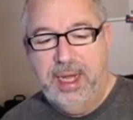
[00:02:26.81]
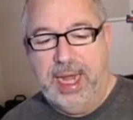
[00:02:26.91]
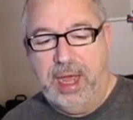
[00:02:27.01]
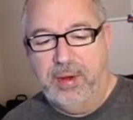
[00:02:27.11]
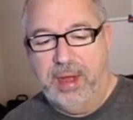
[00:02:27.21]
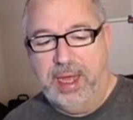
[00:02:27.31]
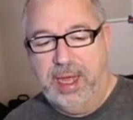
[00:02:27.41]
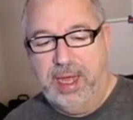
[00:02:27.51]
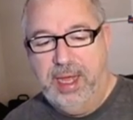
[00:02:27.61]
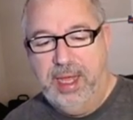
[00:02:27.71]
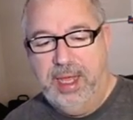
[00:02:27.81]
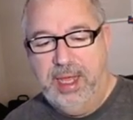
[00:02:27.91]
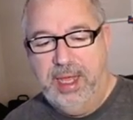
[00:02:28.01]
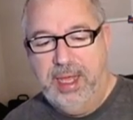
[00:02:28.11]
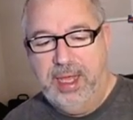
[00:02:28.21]
Now
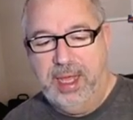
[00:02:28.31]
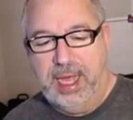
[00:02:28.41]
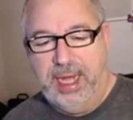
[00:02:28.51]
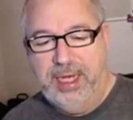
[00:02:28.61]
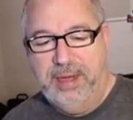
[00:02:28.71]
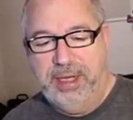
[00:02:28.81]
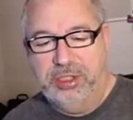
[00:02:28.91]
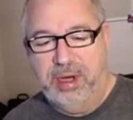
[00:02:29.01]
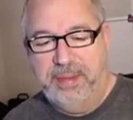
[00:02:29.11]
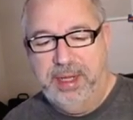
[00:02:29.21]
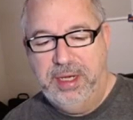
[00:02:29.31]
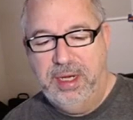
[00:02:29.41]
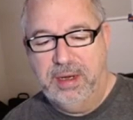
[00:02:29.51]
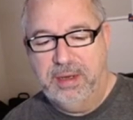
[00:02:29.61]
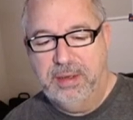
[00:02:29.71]
I need to make sure I'm in
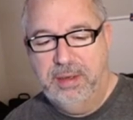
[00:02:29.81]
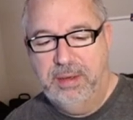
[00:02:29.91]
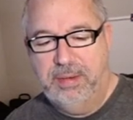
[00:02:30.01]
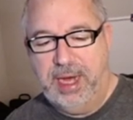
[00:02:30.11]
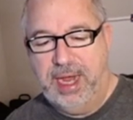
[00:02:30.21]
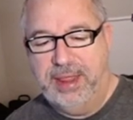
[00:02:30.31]
here, right?